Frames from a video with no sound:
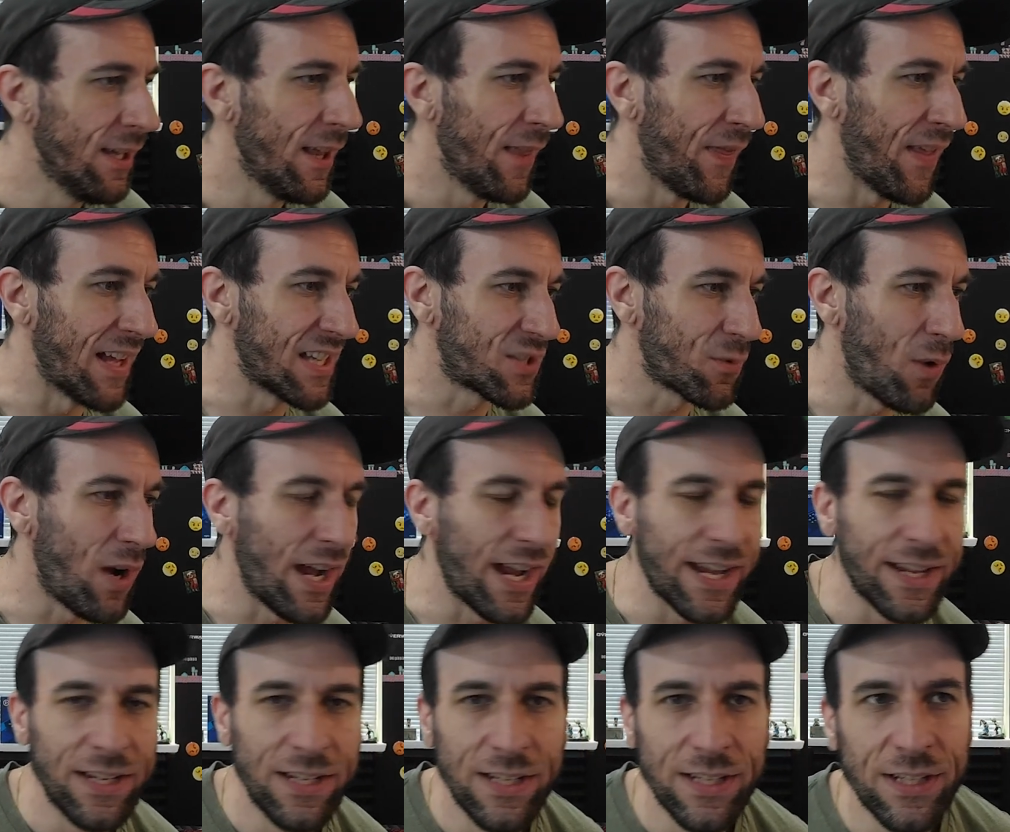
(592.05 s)
That's
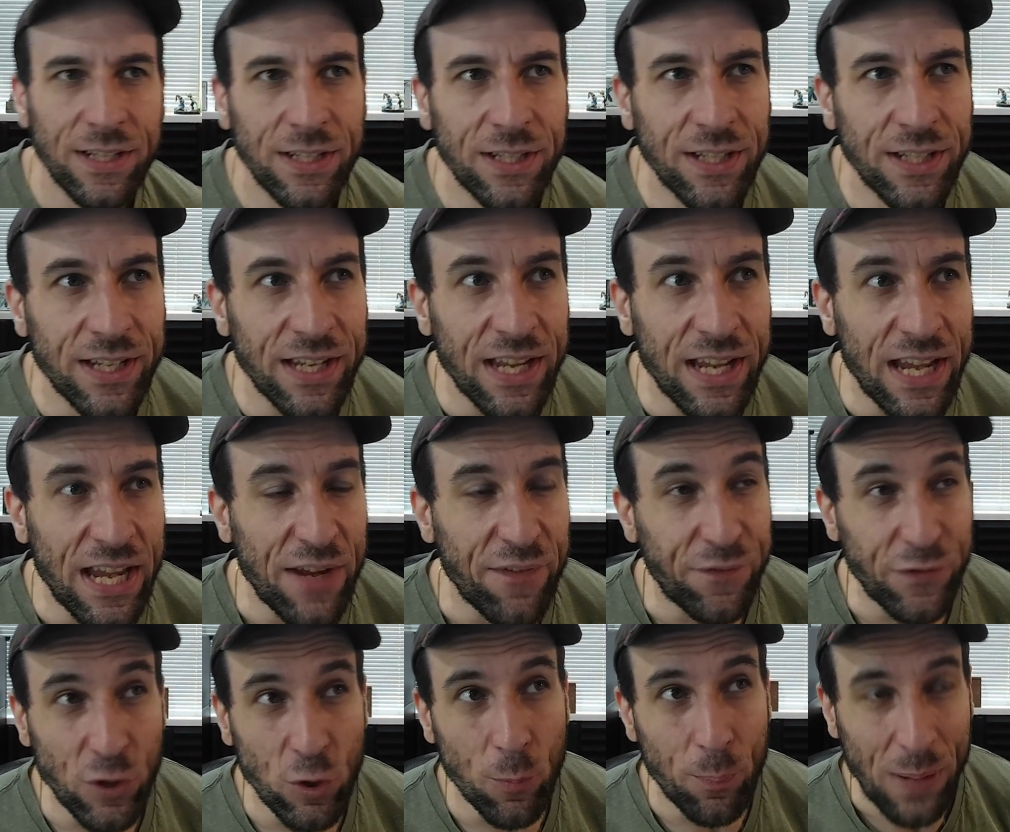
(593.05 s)
why if
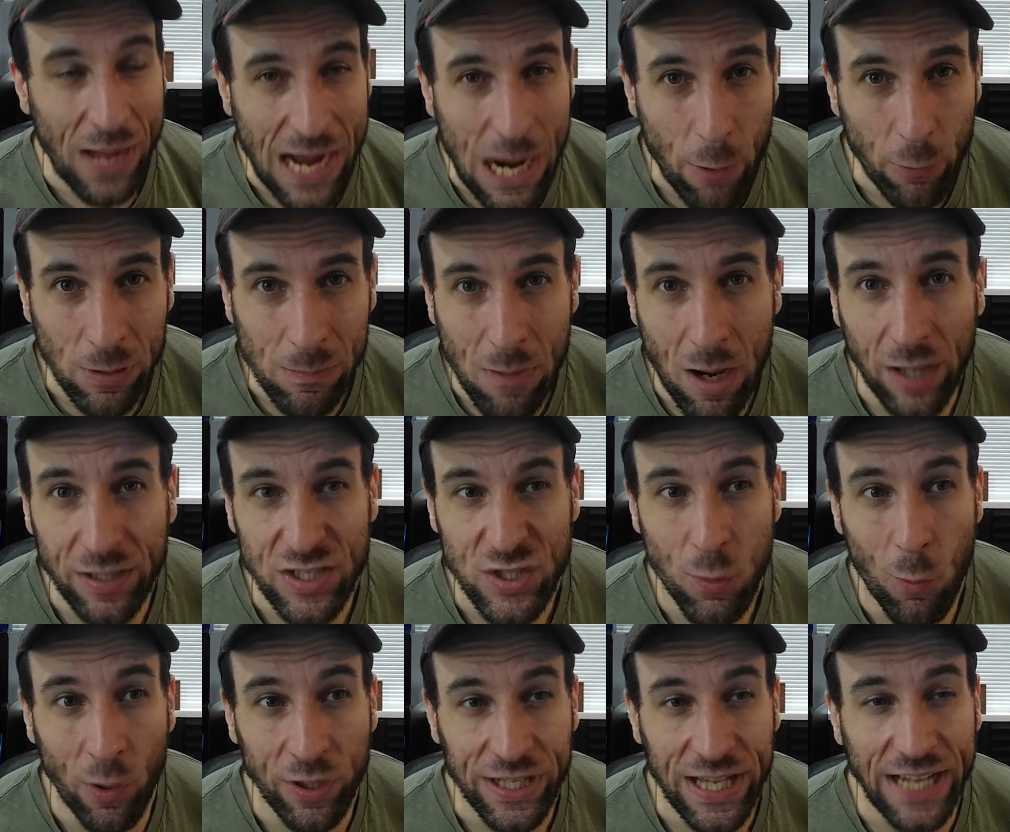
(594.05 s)
you power mod a
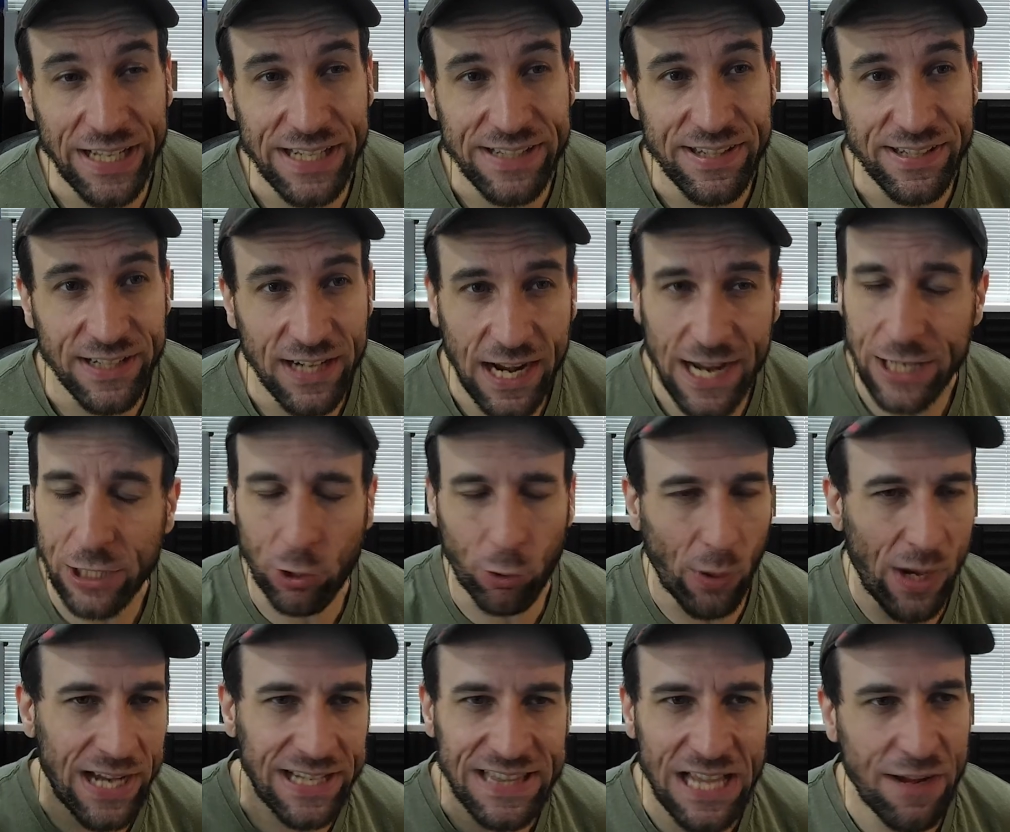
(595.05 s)
2080 Ti,
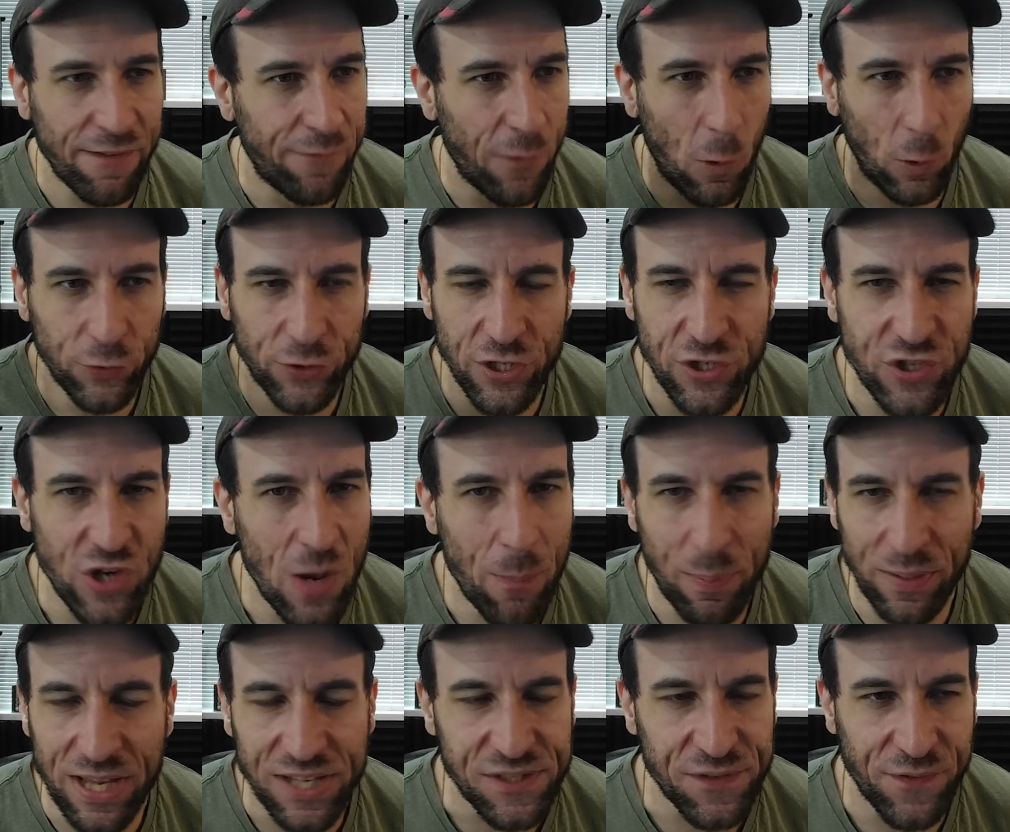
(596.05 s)
crank that voltage up
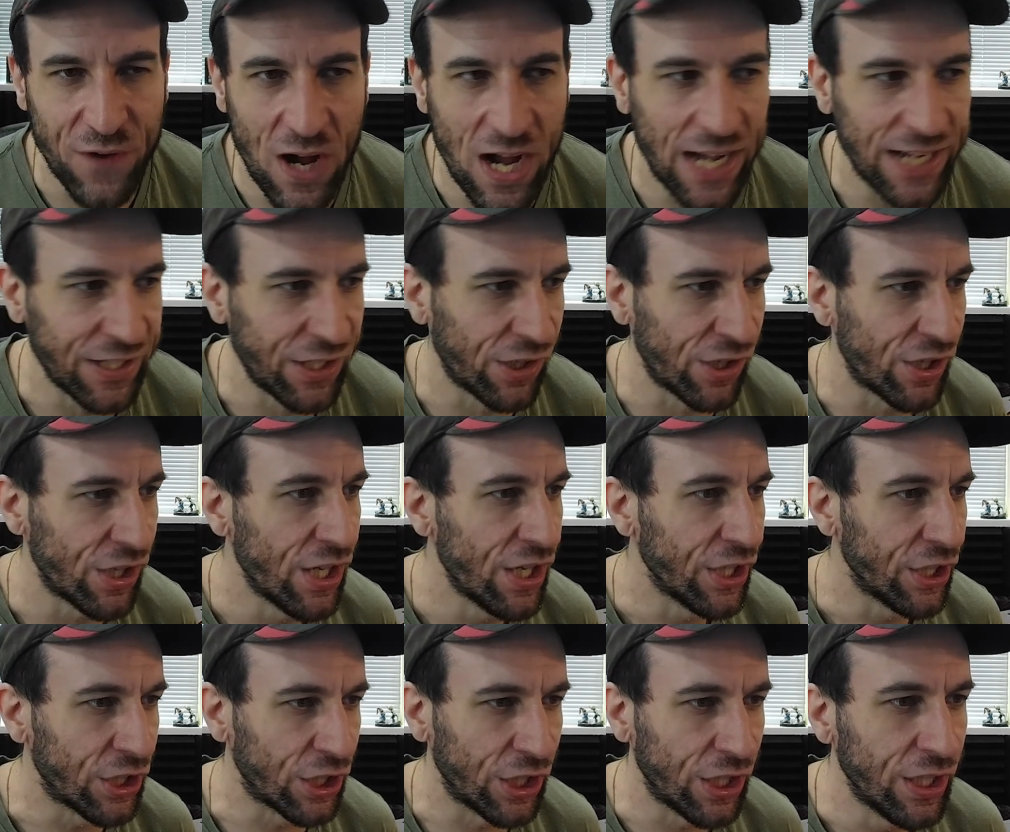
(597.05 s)
and it's fine. You're
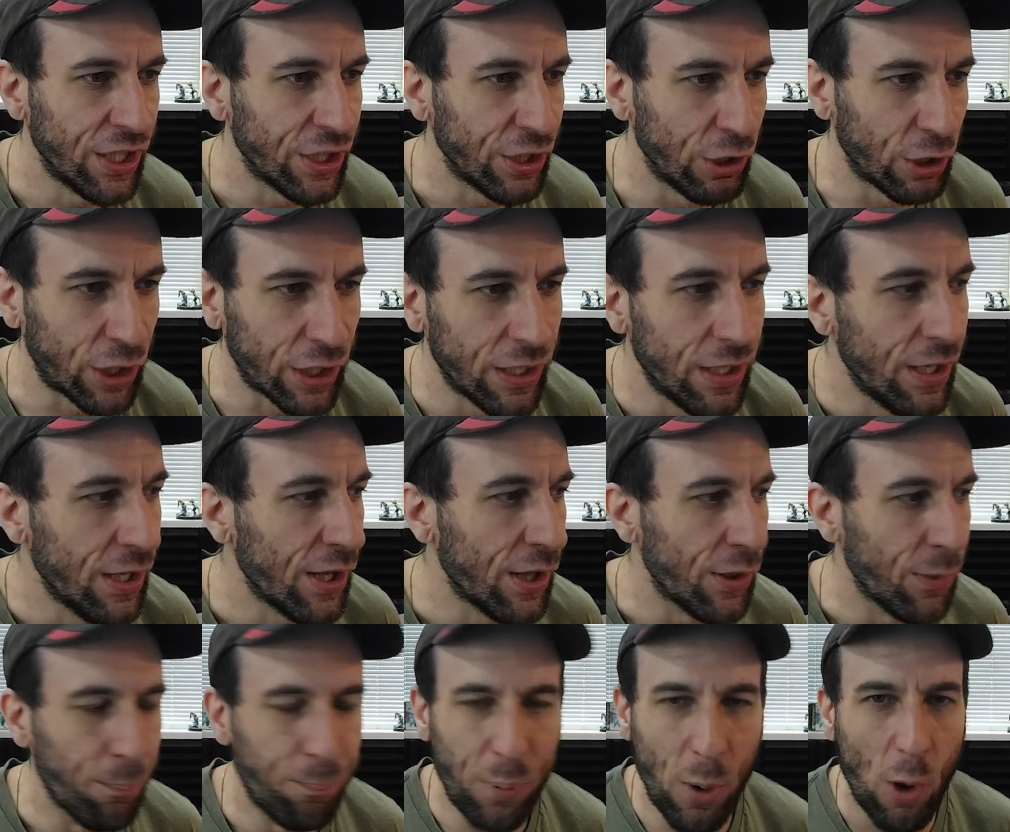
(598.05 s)
you're you're
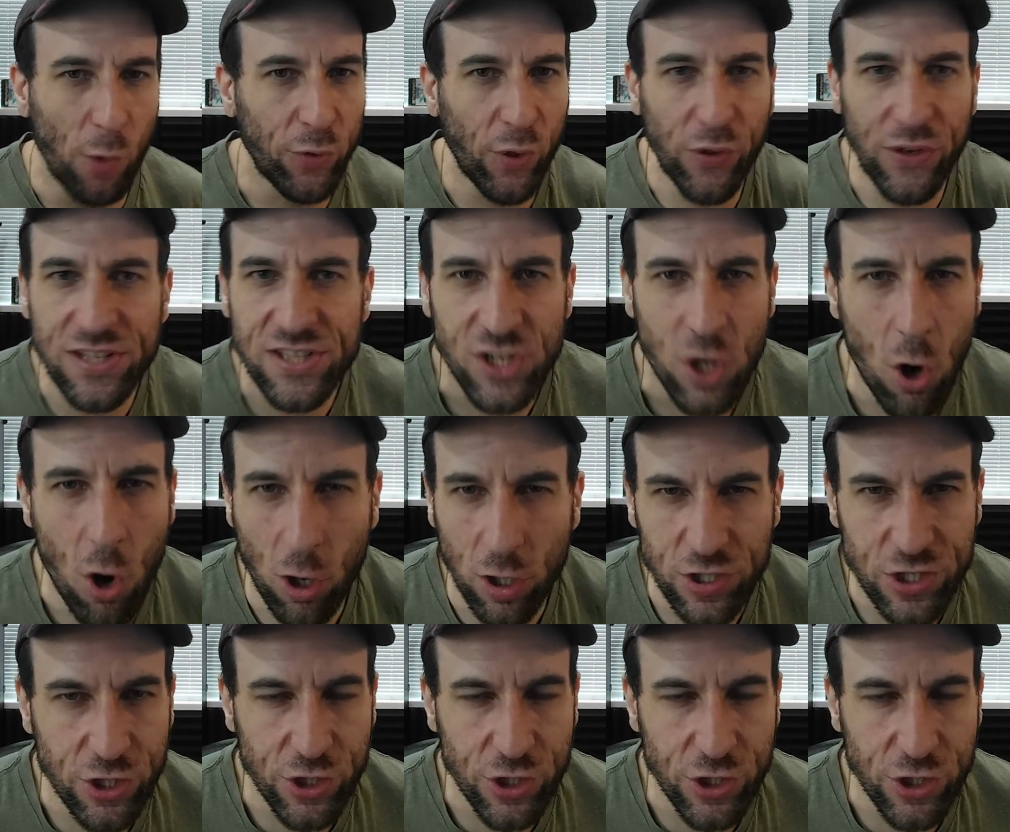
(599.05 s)
both of these cards are